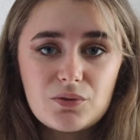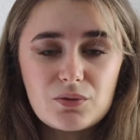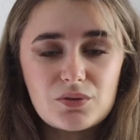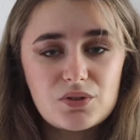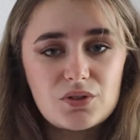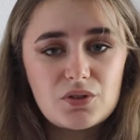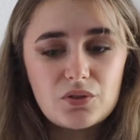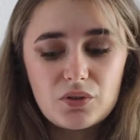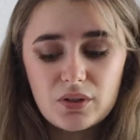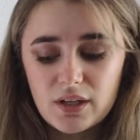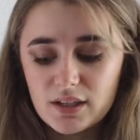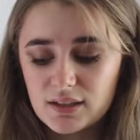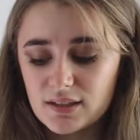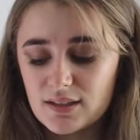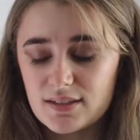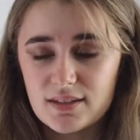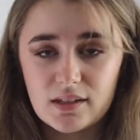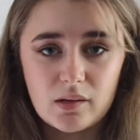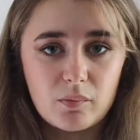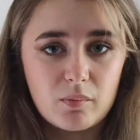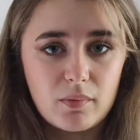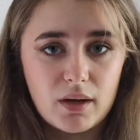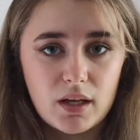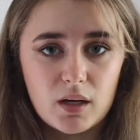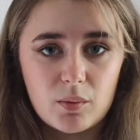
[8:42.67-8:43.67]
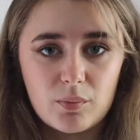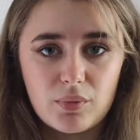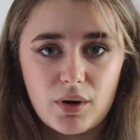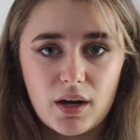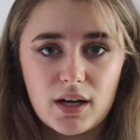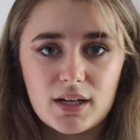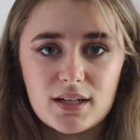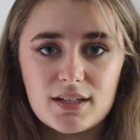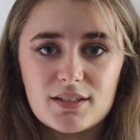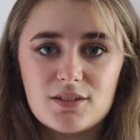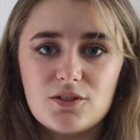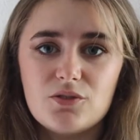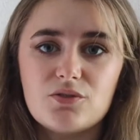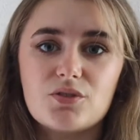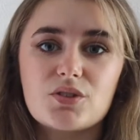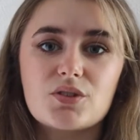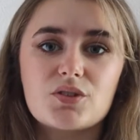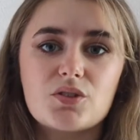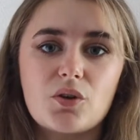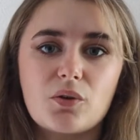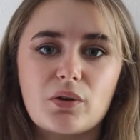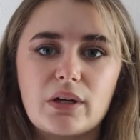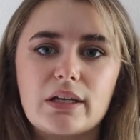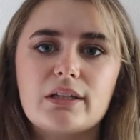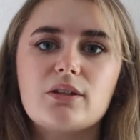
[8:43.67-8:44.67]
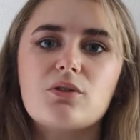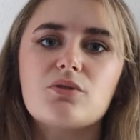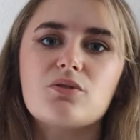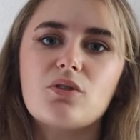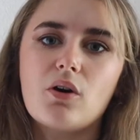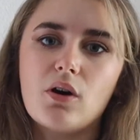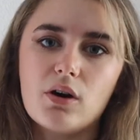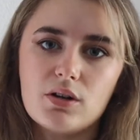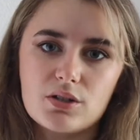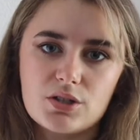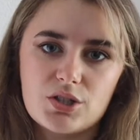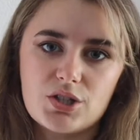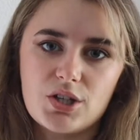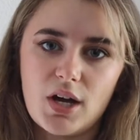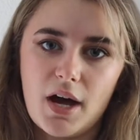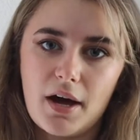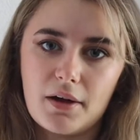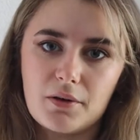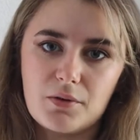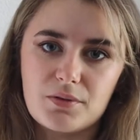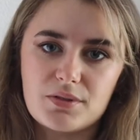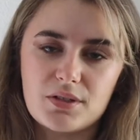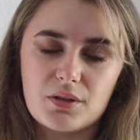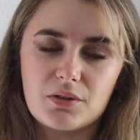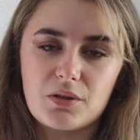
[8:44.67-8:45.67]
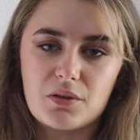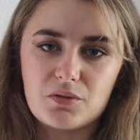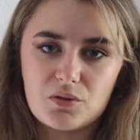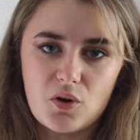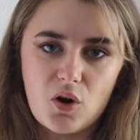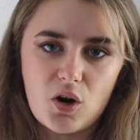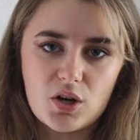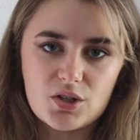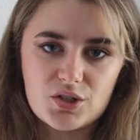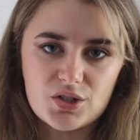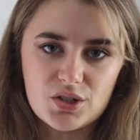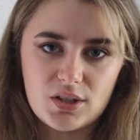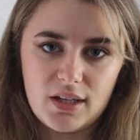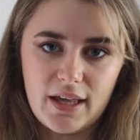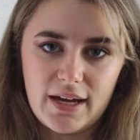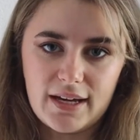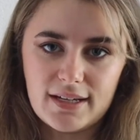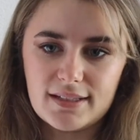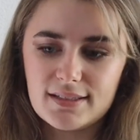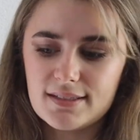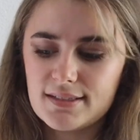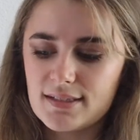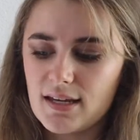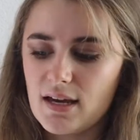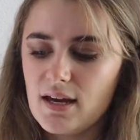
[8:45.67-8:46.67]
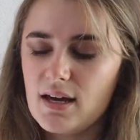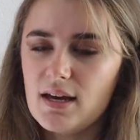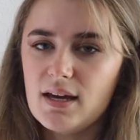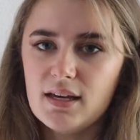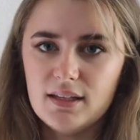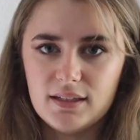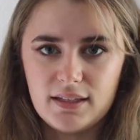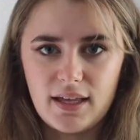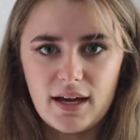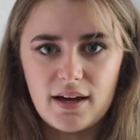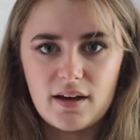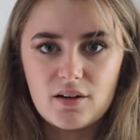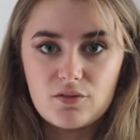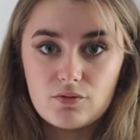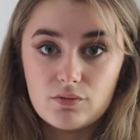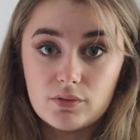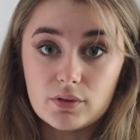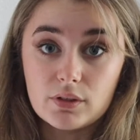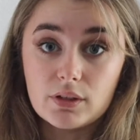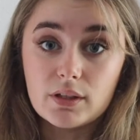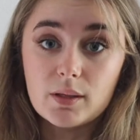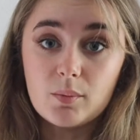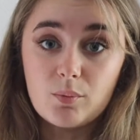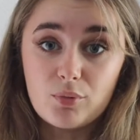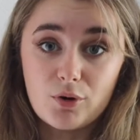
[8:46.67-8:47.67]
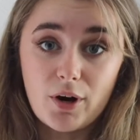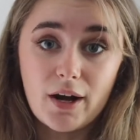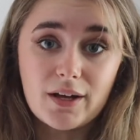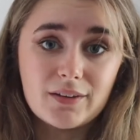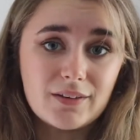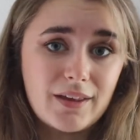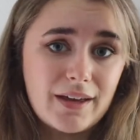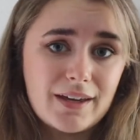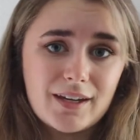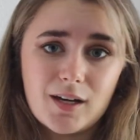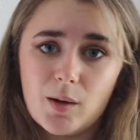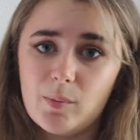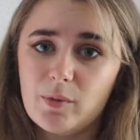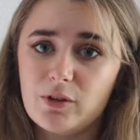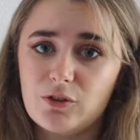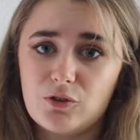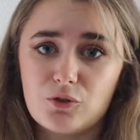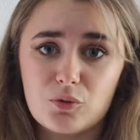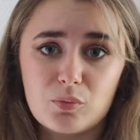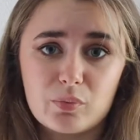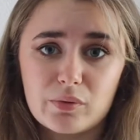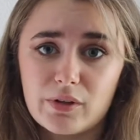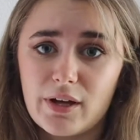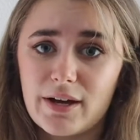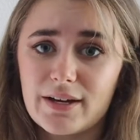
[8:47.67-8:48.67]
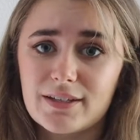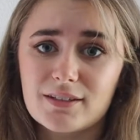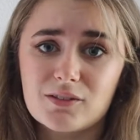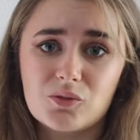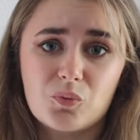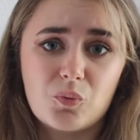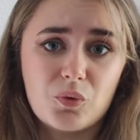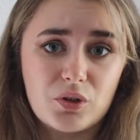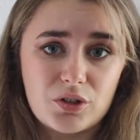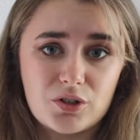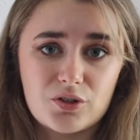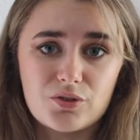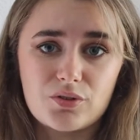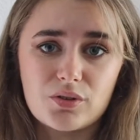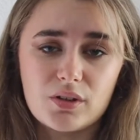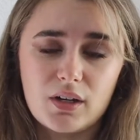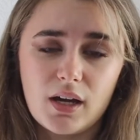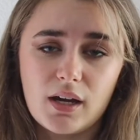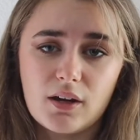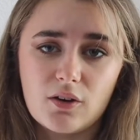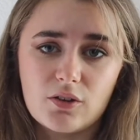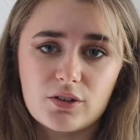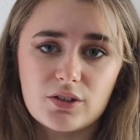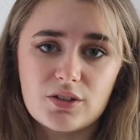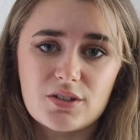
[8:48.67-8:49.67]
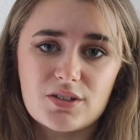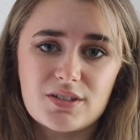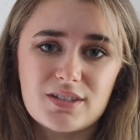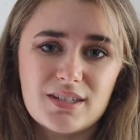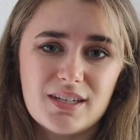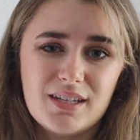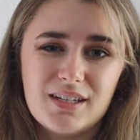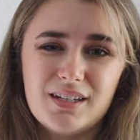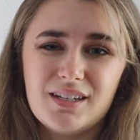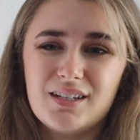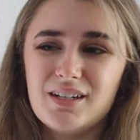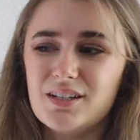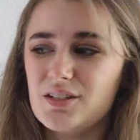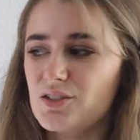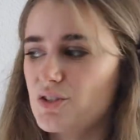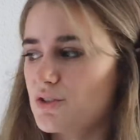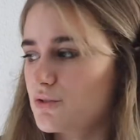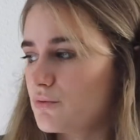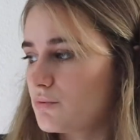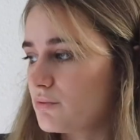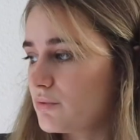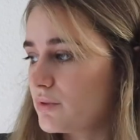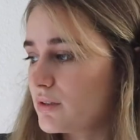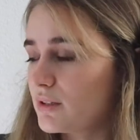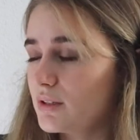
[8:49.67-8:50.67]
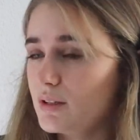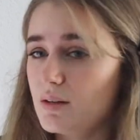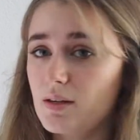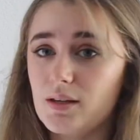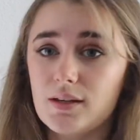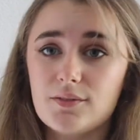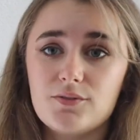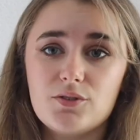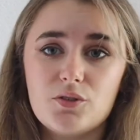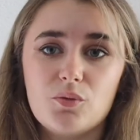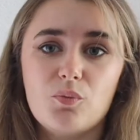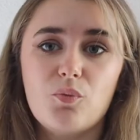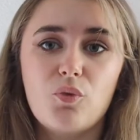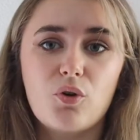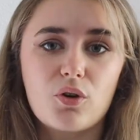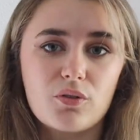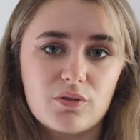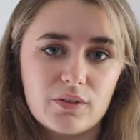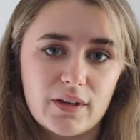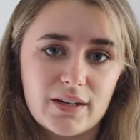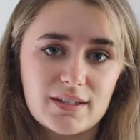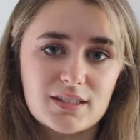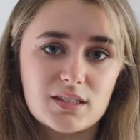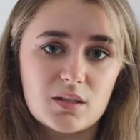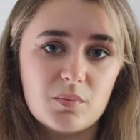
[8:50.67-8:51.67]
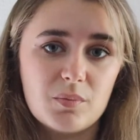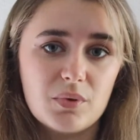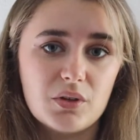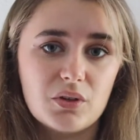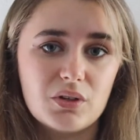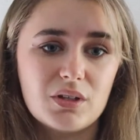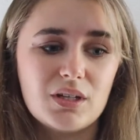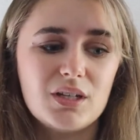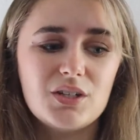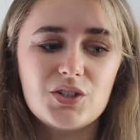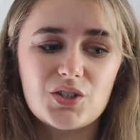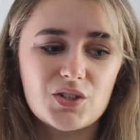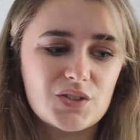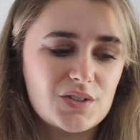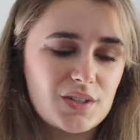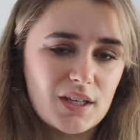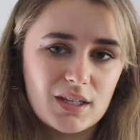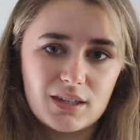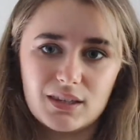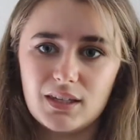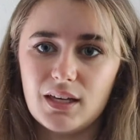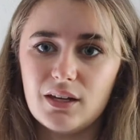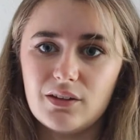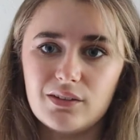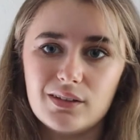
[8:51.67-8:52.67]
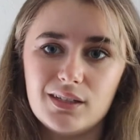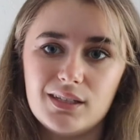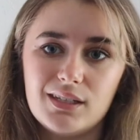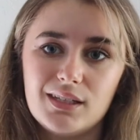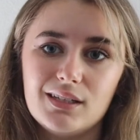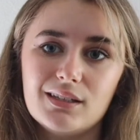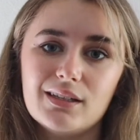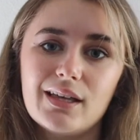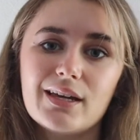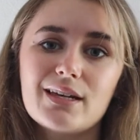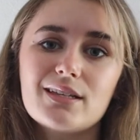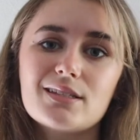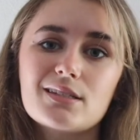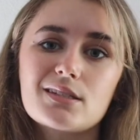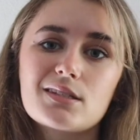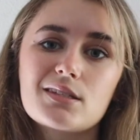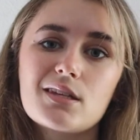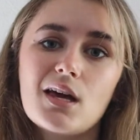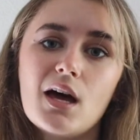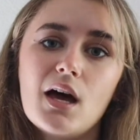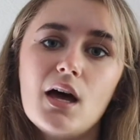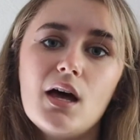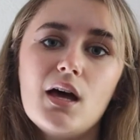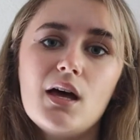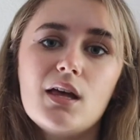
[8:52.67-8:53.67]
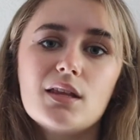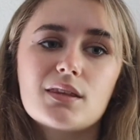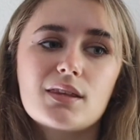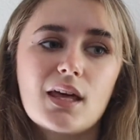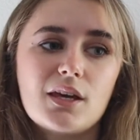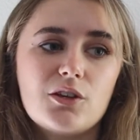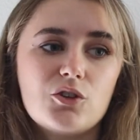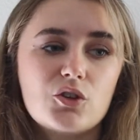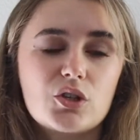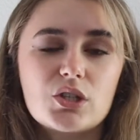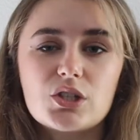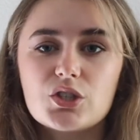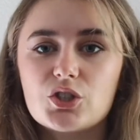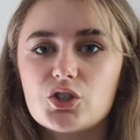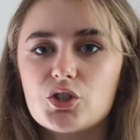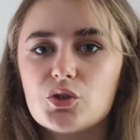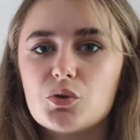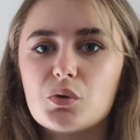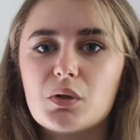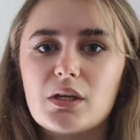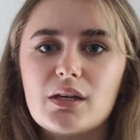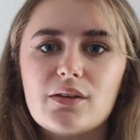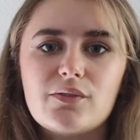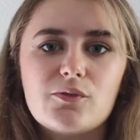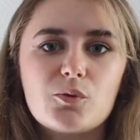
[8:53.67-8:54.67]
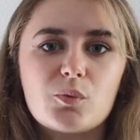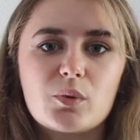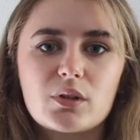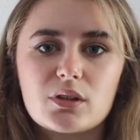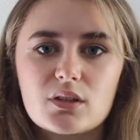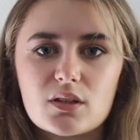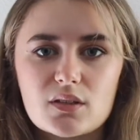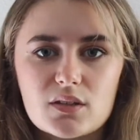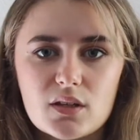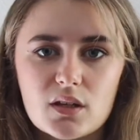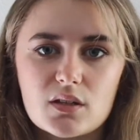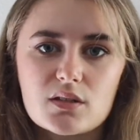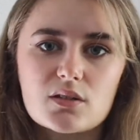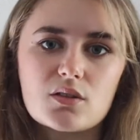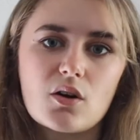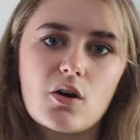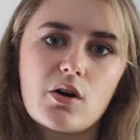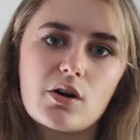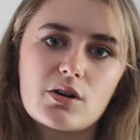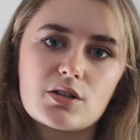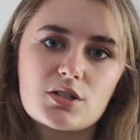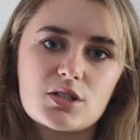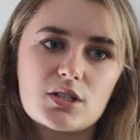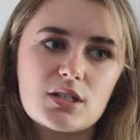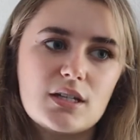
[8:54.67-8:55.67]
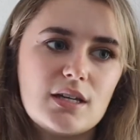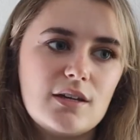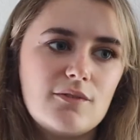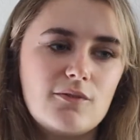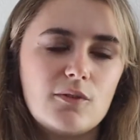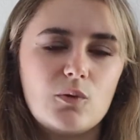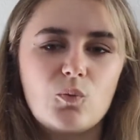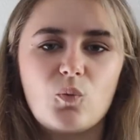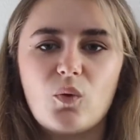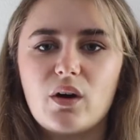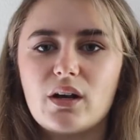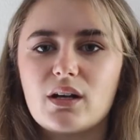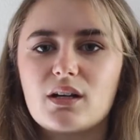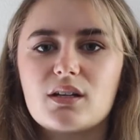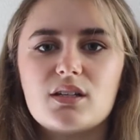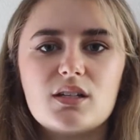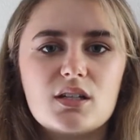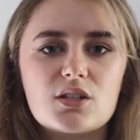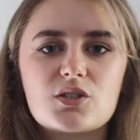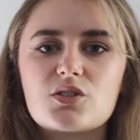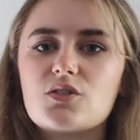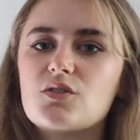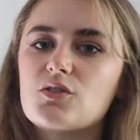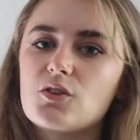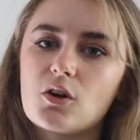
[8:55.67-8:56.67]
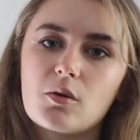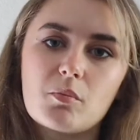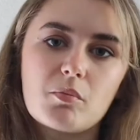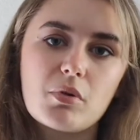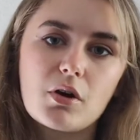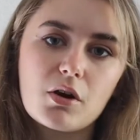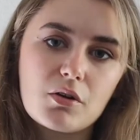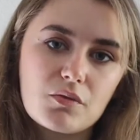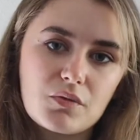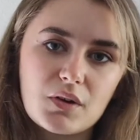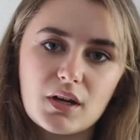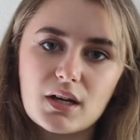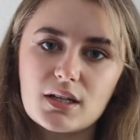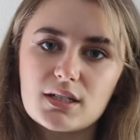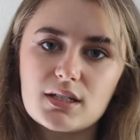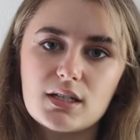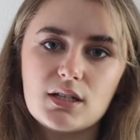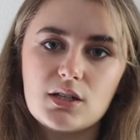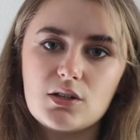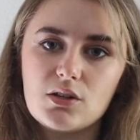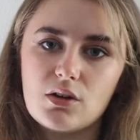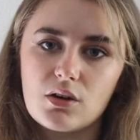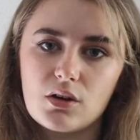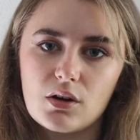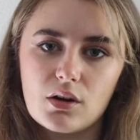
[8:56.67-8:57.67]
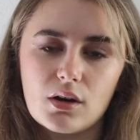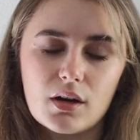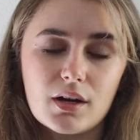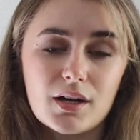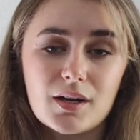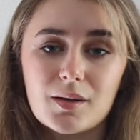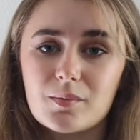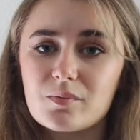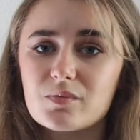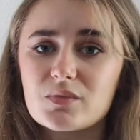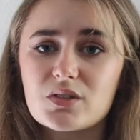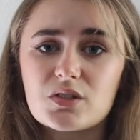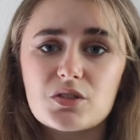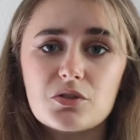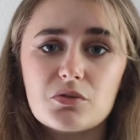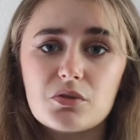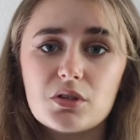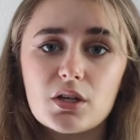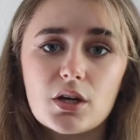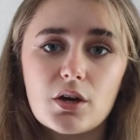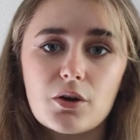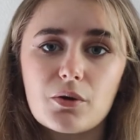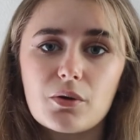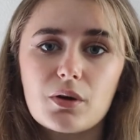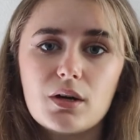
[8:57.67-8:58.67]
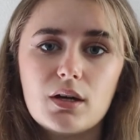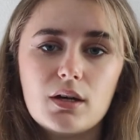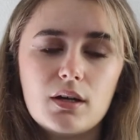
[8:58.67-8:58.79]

You still get the same amount of brightness, you just don't get those harsh shadows and those harsh lines that a really bright light coming through blinds would create on your scene. And it just really gives you more flexibility, just like the LED lights, that you can shoot even when the sun's harsh and even when conditions aren't perfect in your studio.